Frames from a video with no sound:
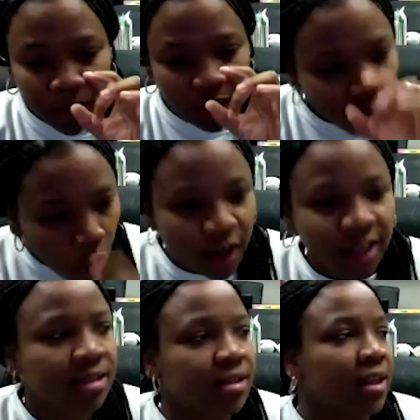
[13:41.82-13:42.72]

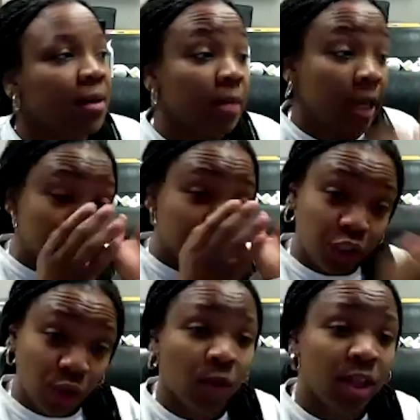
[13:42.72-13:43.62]
talking to them,
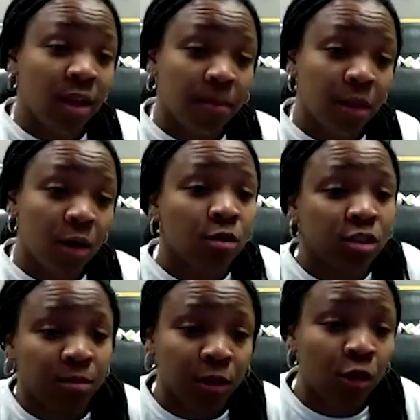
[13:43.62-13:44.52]
showing them
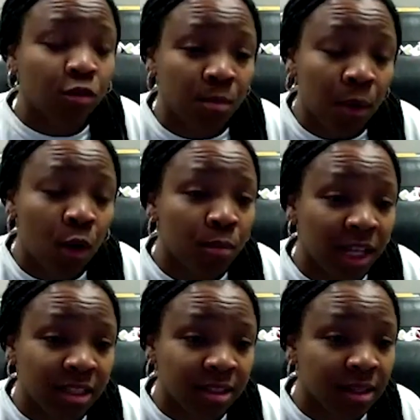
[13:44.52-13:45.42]
those
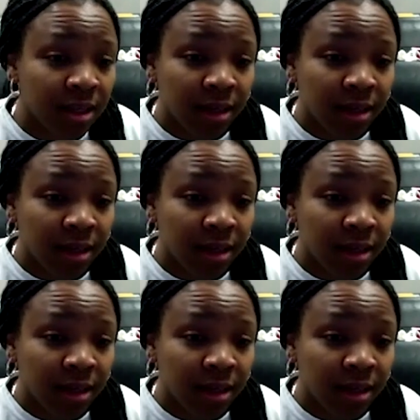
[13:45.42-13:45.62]
moments